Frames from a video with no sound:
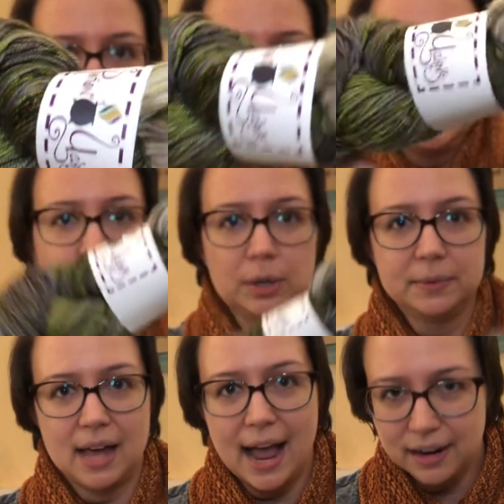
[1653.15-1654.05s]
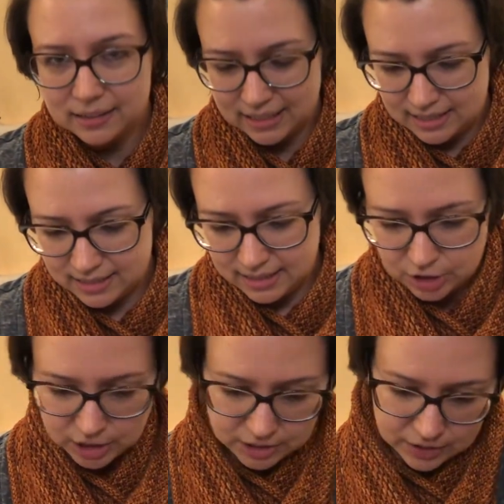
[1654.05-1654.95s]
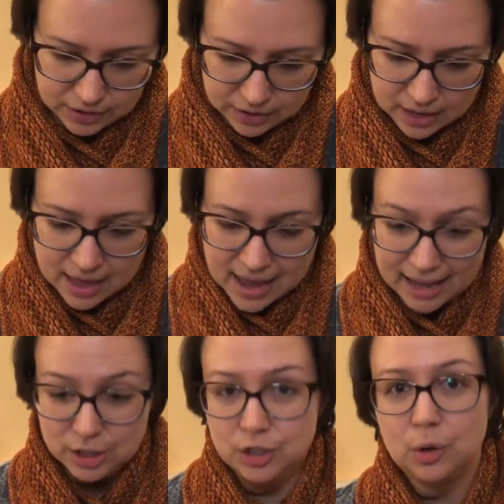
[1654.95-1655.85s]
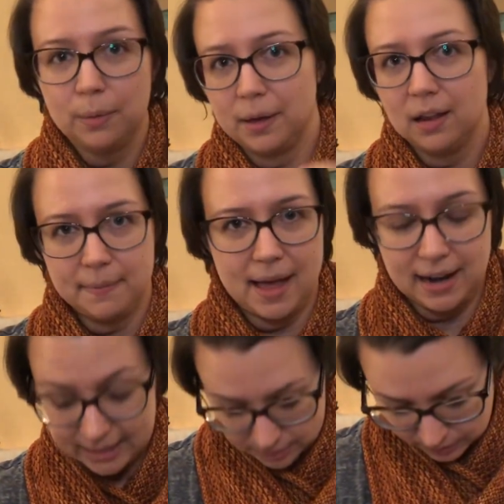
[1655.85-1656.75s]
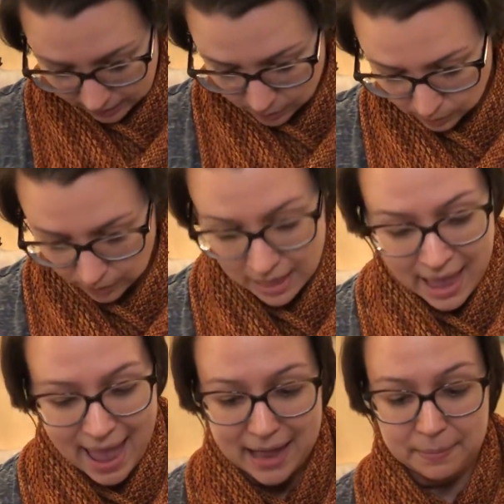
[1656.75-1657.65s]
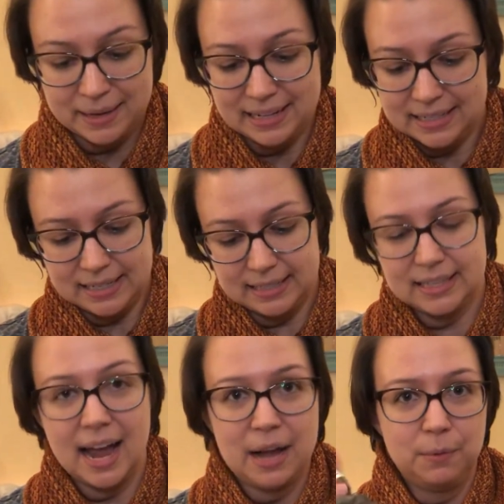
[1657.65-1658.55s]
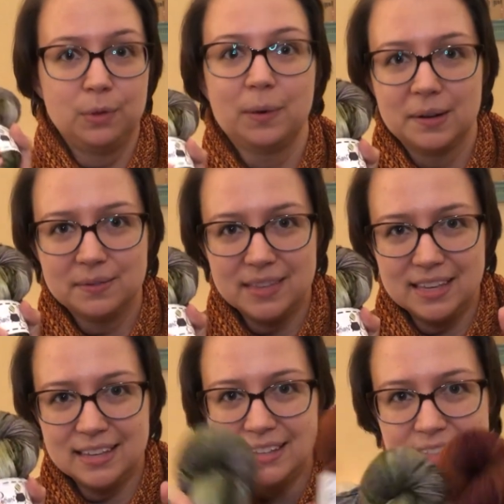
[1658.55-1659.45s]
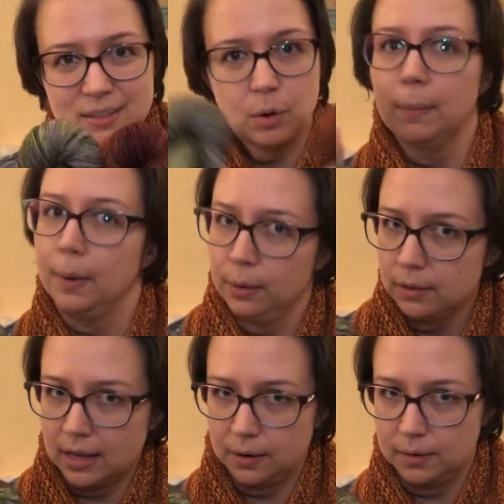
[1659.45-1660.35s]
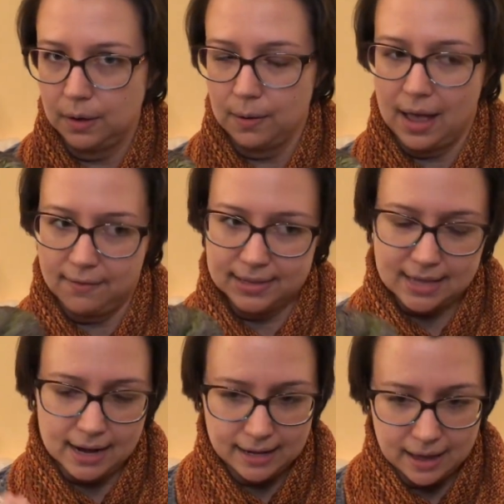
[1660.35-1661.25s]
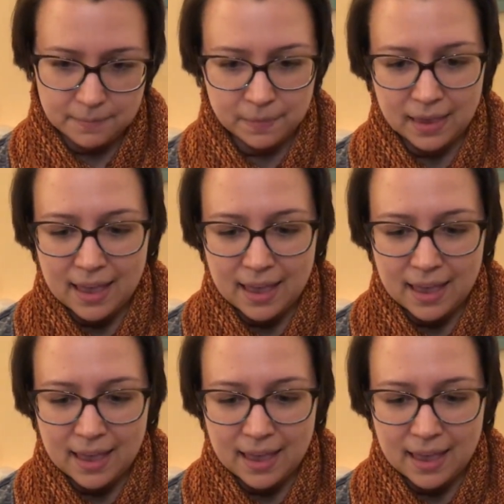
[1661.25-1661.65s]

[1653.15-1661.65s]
by a trip to Ireland that she took, and she told me all about it. It's really cool. And I'm gonna design with one of these, or both, I don't know, I haven't decided yet.